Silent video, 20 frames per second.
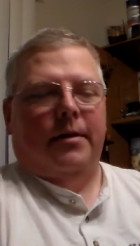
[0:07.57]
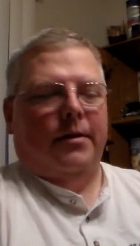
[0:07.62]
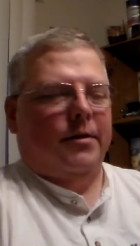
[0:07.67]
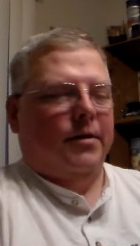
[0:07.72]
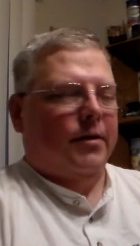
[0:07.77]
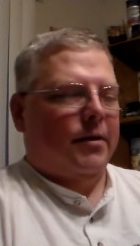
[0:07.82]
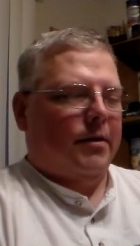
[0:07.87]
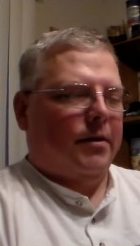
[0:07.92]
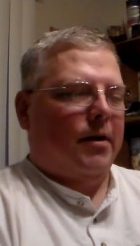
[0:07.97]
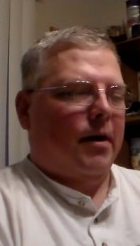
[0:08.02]
I
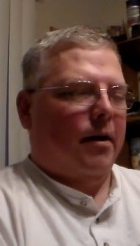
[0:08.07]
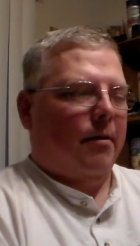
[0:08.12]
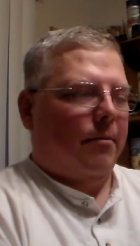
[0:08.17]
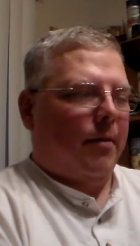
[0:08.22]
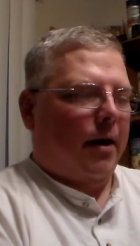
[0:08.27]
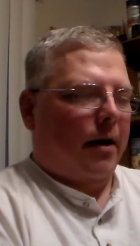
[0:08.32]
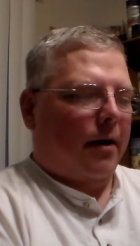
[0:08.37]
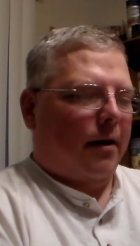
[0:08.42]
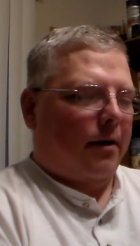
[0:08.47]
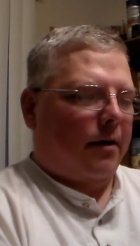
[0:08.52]
just
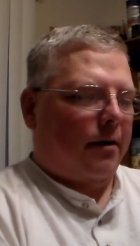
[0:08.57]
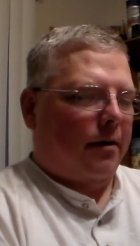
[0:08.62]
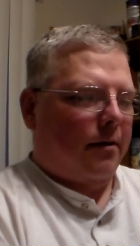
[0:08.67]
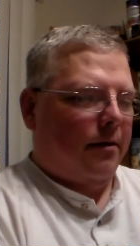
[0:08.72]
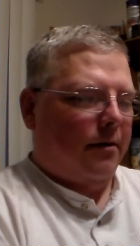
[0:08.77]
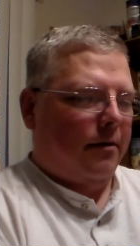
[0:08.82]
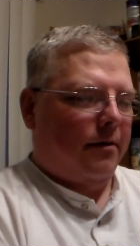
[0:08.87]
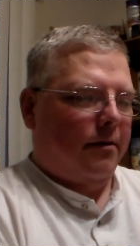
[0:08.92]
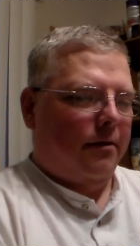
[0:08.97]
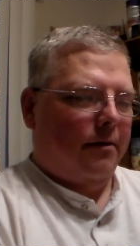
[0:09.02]
got back
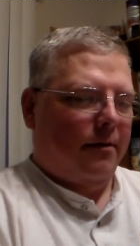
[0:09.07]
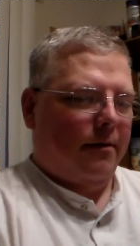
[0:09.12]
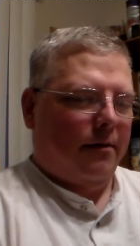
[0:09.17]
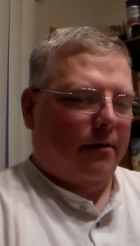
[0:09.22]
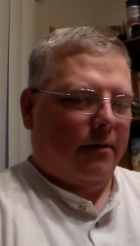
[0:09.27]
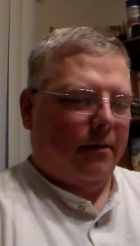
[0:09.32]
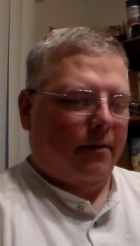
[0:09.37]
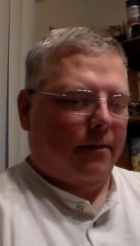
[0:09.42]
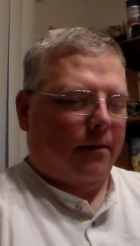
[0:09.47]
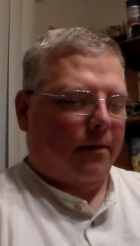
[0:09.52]

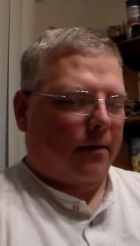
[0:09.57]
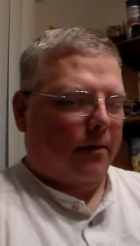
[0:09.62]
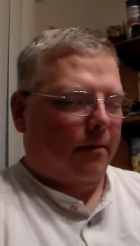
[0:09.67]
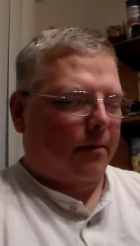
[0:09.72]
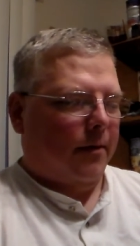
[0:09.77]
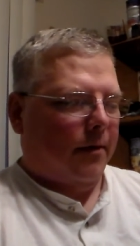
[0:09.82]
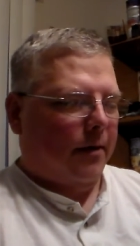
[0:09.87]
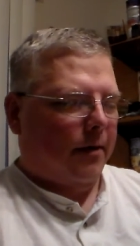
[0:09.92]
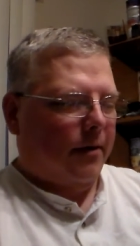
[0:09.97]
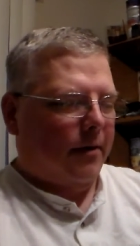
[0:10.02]

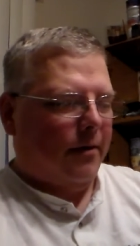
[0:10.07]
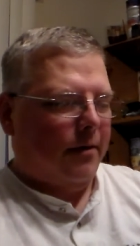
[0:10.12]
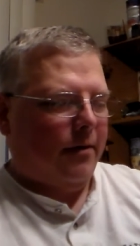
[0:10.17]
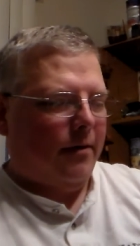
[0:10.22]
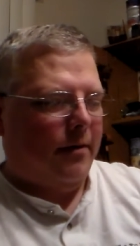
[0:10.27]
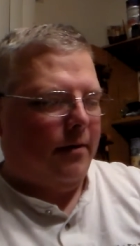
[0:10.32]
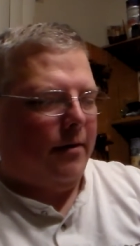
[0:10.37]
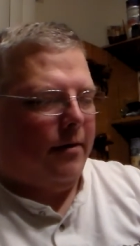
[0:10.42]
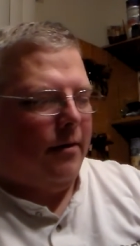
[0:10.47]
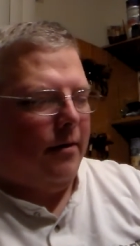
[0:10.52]
from, uh,
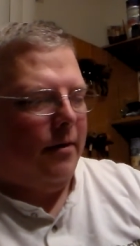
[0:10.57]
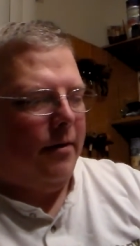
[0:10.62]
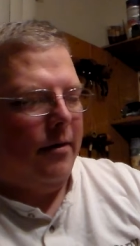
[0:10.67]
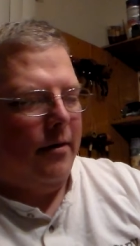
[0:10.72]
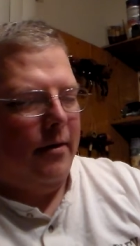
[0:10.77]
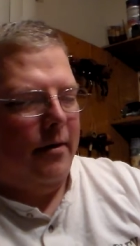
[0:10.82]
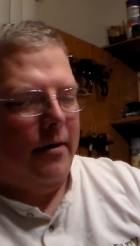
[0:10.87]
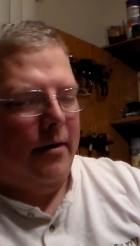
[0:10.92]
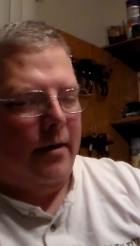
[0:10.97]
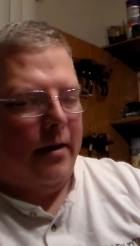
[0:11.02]

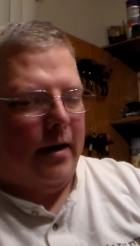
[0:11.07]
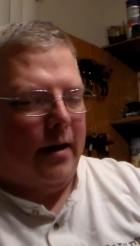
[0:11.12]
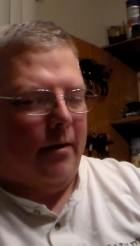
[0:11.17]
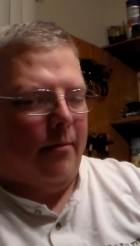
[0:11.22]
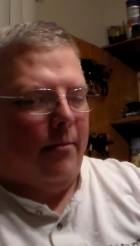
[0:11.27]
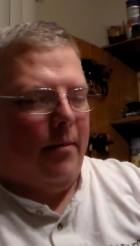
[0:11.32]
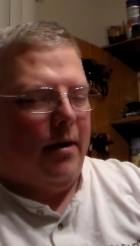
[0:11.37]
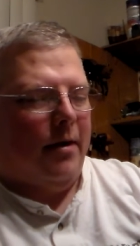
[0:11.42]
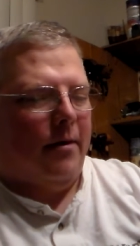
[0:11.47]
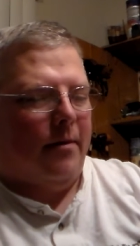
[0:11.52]

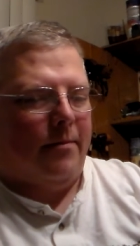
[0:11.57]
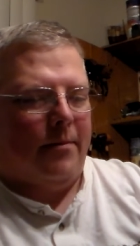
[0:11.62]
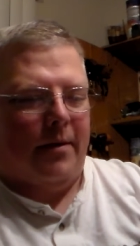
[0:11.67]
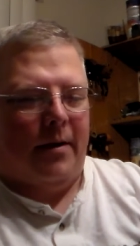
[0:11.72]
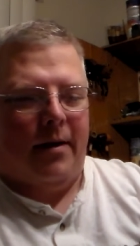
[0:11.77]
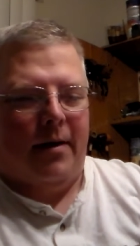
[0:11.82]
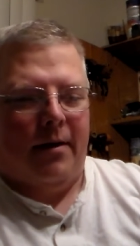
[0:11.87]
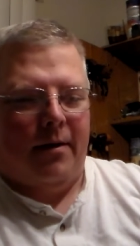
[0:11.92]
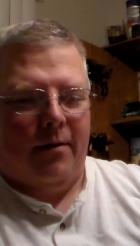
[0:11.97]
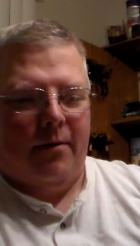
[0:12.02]
had a meetup
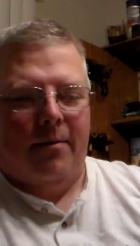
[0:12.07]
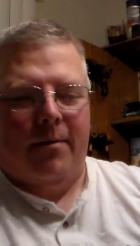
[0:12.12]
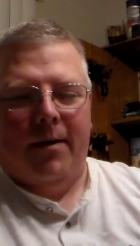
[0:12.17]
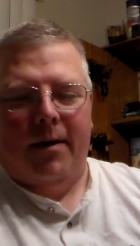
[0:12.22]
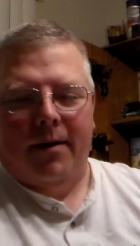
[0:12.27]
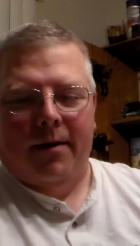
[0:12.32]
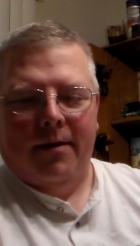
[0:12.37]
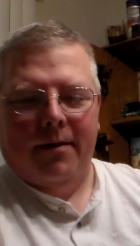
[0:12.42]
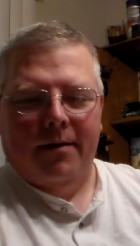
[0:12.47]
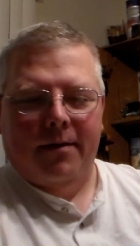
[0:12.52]
today at
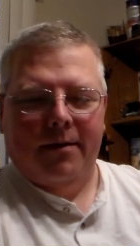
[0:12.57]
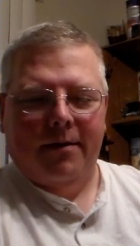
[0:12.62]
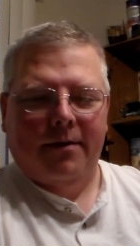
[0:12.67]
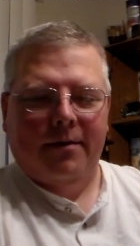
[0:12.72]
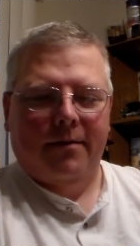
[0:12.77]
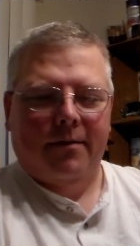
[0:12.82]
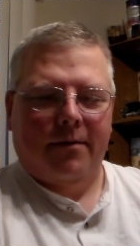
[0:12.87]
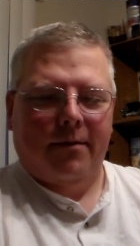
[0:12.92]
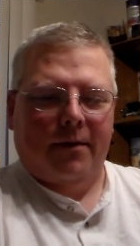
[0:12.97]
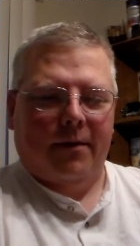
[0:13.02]
Omaha
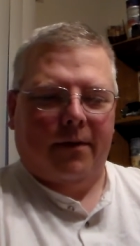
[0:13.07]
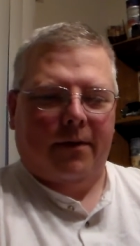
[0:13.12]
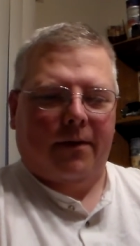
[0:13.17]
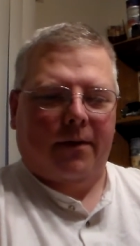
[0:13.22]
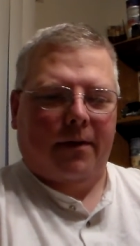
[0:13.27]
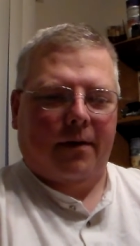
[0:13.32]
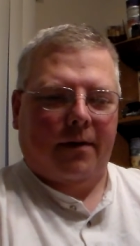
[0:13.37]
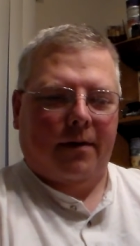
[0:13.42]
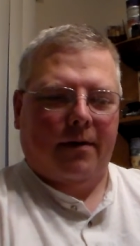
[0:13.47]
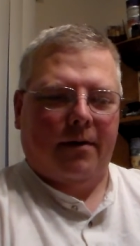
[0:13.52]

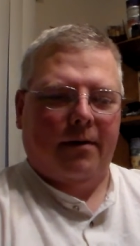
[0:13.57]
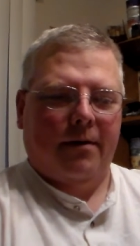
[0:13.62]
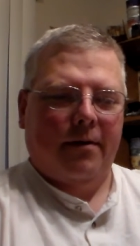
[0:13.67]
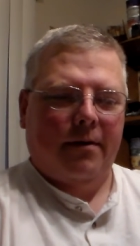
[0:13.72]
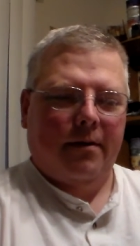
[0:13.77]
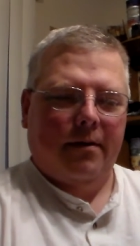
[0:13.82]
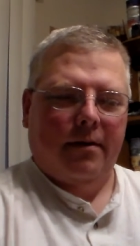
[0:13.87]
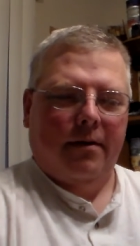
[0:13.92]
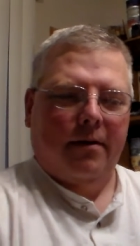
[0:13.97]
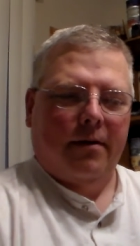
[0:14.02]
with uh,
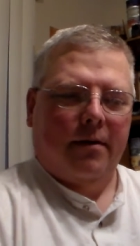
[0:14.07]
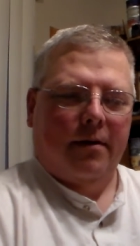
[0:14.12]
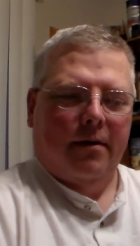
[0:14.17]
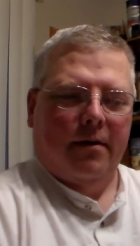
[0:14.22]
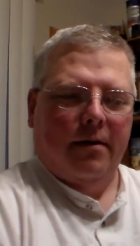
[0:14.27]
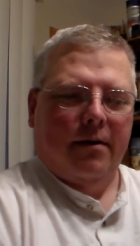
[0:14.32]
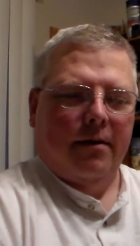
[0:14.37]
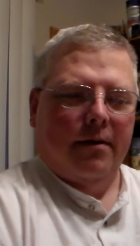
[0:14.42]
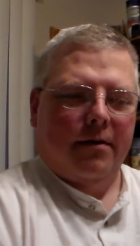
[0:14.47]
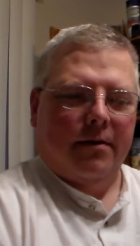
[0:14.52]

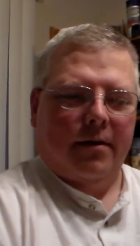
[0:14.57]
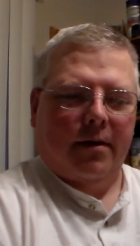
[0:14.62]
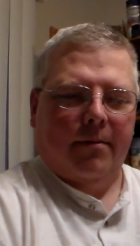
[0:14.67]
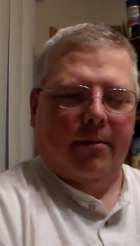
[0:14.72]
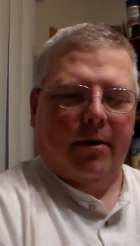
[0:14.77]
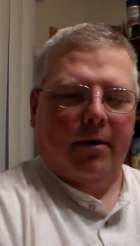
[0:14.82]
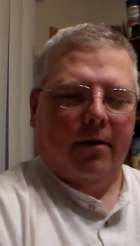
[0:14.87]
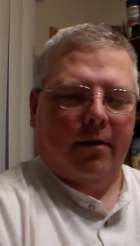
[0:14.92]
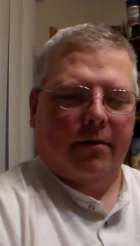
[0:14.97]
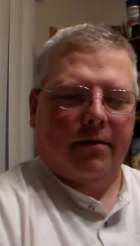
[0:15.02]

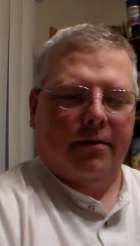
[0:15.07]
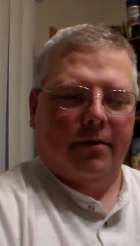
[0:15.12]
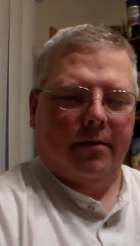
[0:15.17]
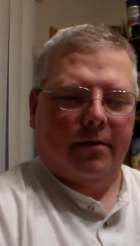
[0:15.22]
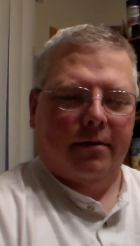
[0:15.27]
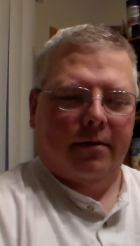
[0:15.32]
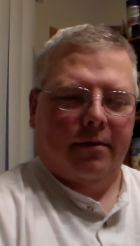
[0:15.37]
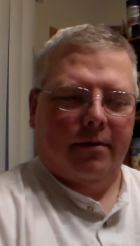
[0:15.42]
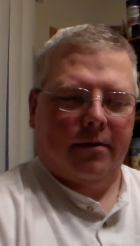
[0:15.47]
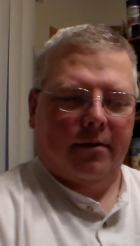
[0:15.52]
Jeremy
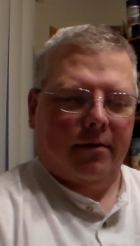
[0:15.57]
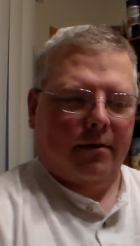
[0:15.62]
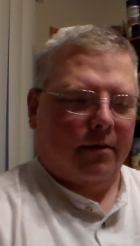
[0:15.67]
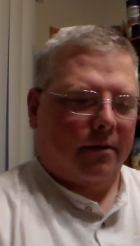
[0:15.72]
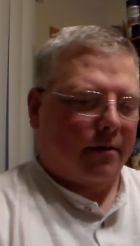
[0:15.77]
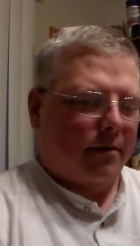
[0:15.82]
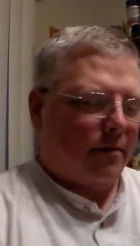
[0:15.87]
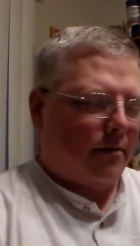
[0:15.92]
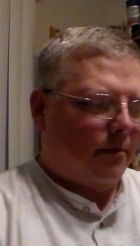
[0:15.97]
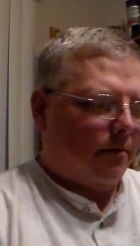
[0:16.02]
Larson
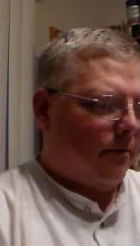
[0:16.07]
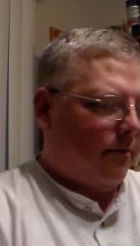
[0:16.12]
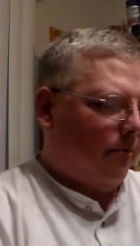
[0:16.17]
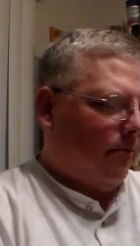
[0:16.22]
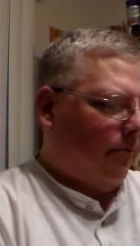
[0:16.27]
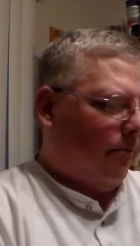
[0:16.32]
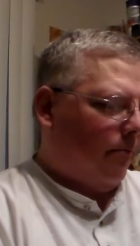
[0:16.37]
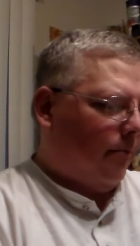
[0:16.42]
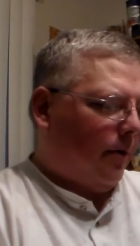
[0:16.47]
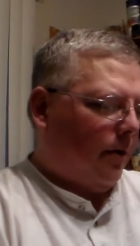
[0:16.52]
and
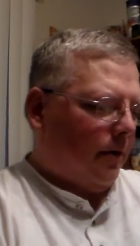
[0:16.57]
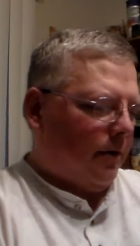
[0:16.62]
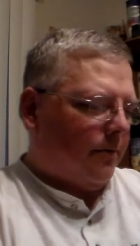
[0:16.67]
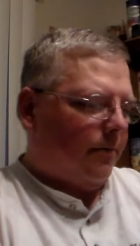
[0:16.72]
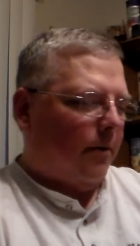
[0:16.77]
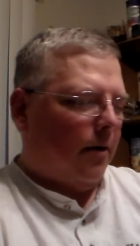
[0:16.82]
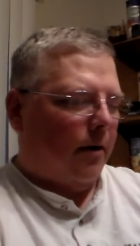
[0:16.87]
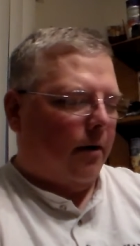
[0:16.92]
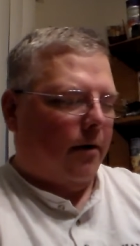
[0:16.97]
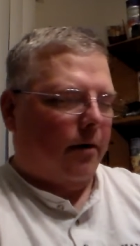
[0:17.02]
Billy
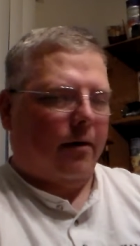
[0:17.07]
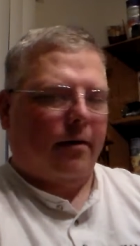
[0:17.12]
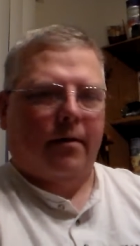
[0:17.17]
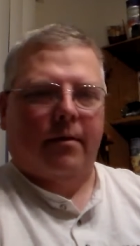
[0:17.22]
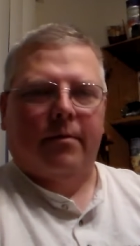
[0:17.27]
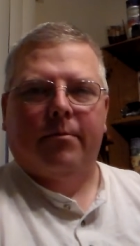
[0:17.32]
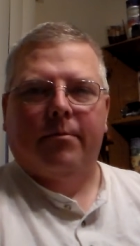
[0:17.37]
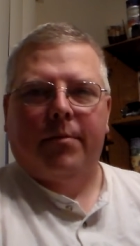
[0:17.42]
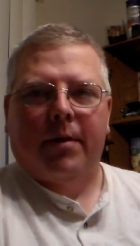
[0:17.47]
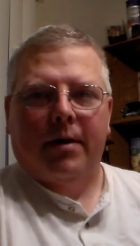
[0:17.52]

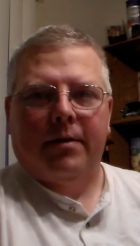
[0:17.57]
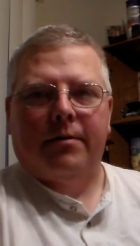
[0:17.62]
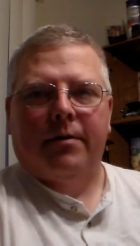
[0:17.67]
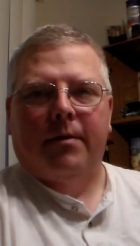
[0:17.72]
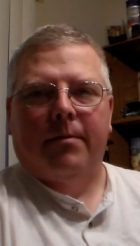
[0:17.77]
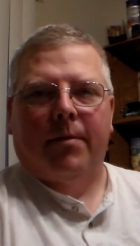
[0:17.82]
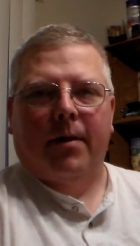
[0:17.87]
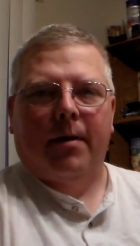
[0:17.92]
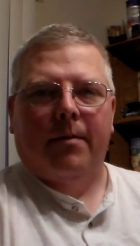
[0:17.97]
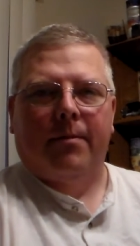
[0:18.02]
Smock and
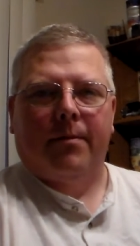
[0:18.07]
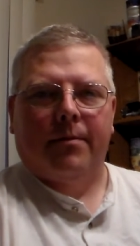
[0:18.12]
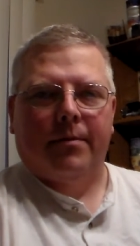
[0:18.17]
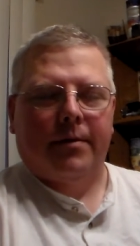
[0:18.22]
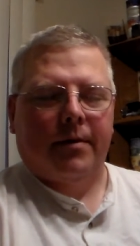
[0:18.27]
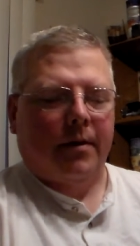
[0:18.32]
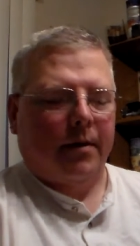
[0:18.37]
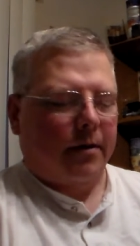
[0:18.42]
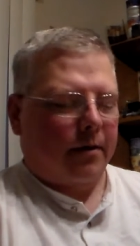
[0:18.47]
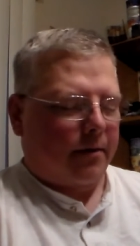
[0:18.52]
Patriot Piper
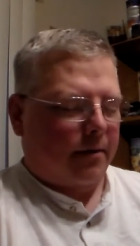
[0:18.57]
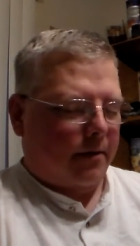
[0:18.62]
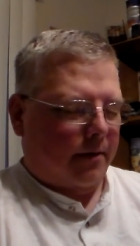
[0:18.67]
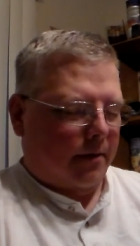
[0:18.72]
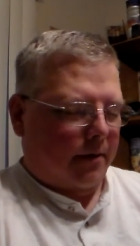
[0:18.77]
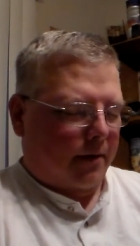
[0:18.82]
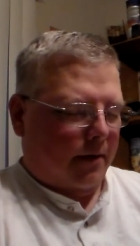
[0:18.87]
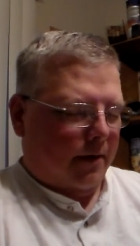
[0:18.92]
was there.